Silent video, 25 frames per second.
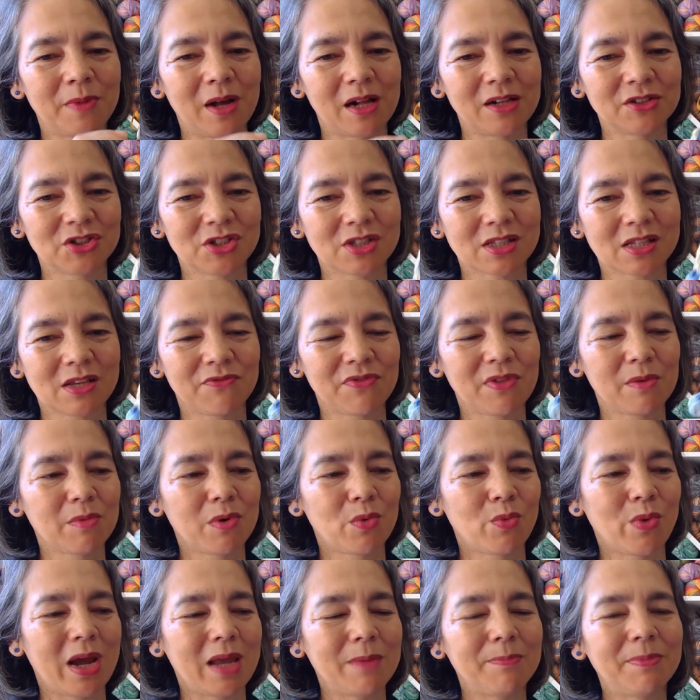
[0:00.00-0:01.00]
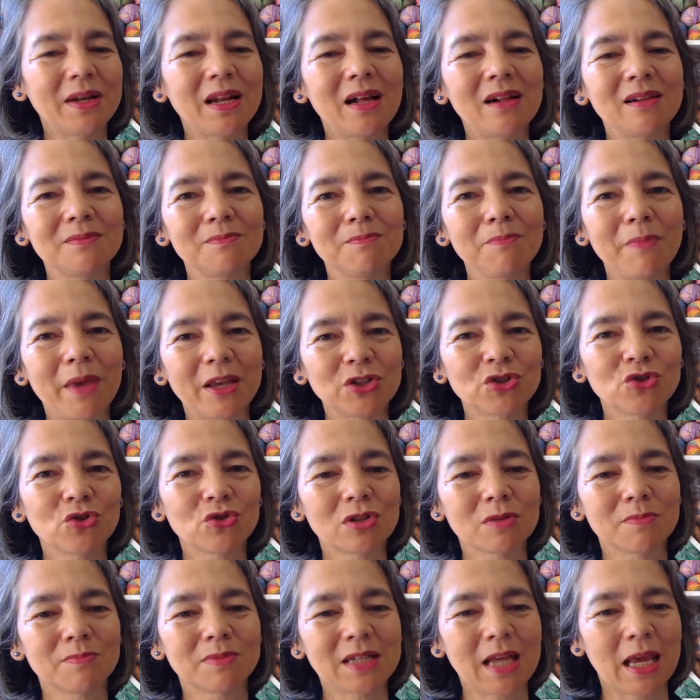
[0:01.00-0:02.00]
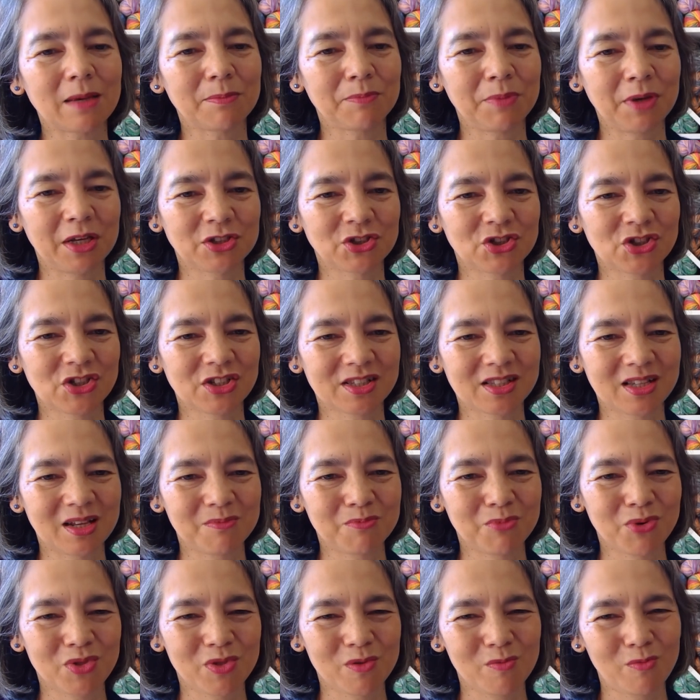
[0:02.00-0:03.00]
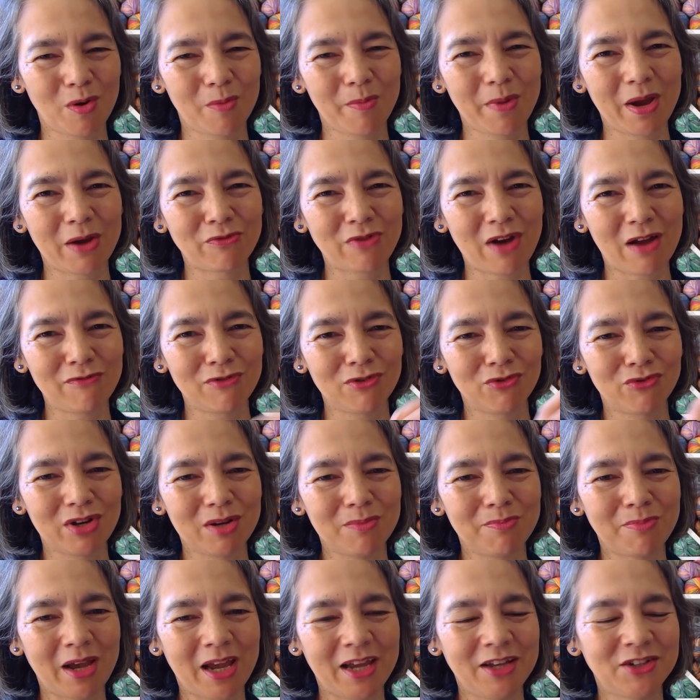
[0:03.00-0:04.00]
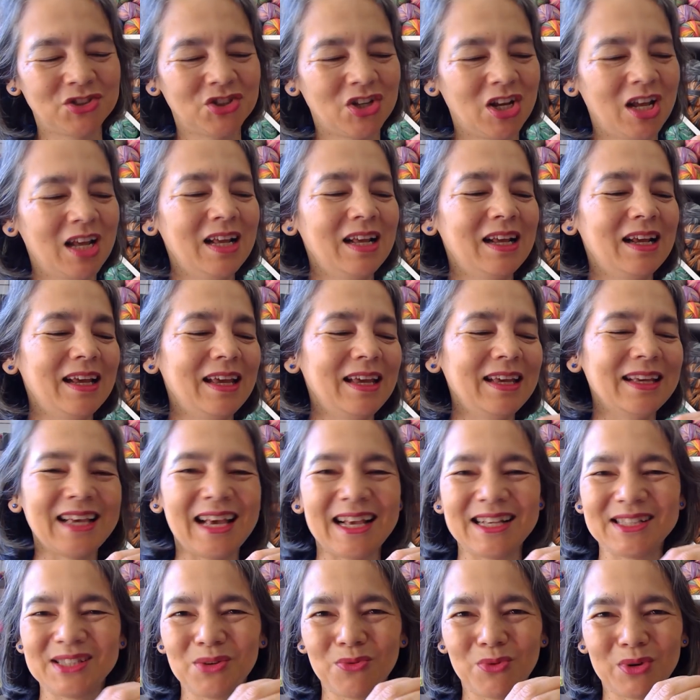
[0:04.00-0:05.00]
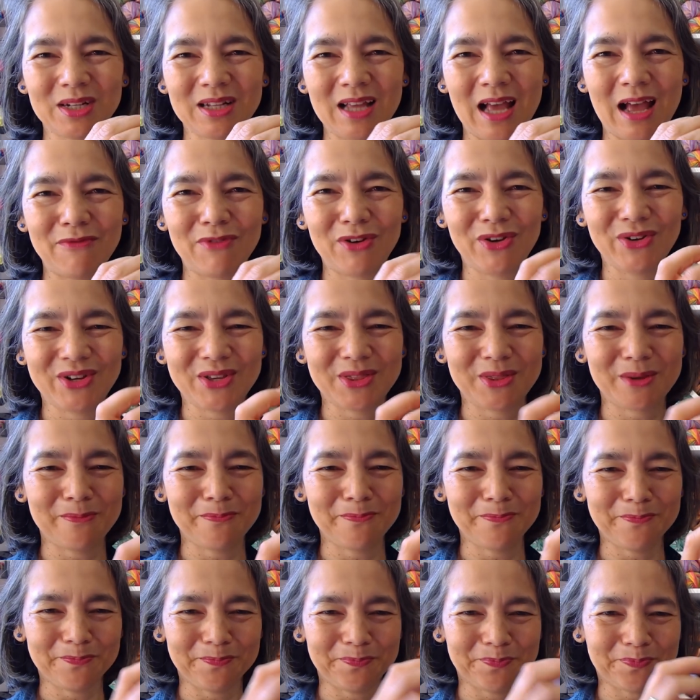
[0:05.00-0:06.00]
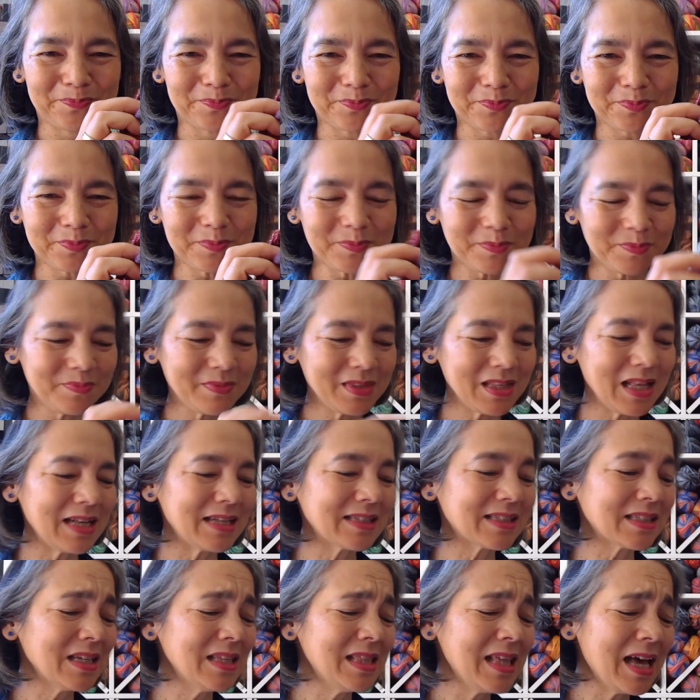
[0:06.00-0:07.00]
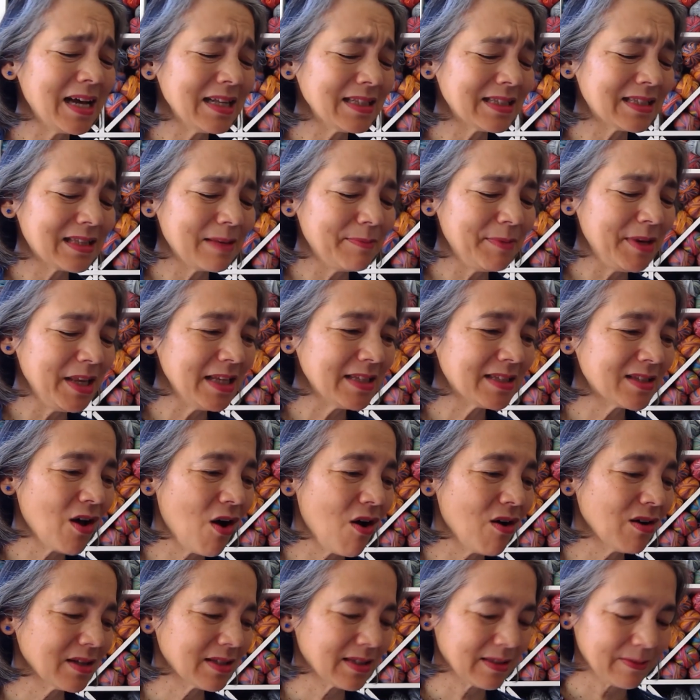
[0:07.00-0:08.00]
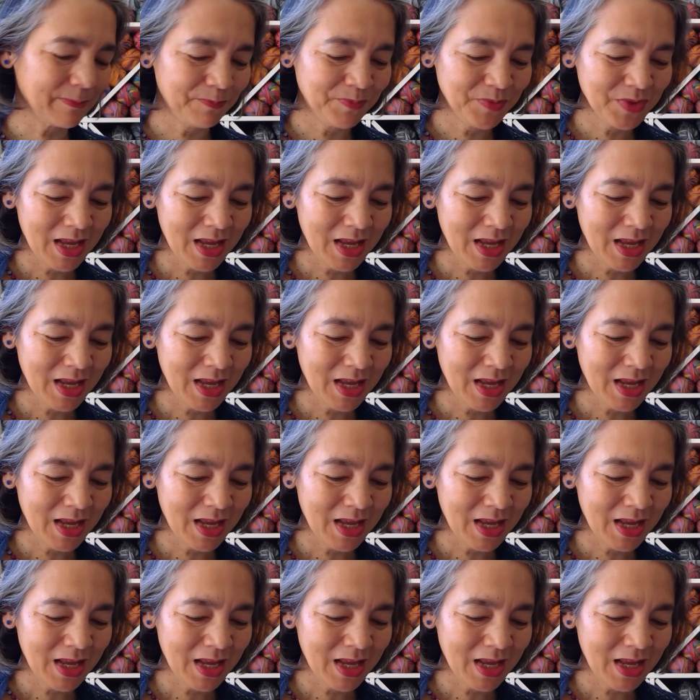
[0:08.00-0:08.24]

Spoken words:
I'll just give them away, but I'll make sure to take pictures and put them on my Ravelry page in case you want to have a look at them. So that's the mini socks.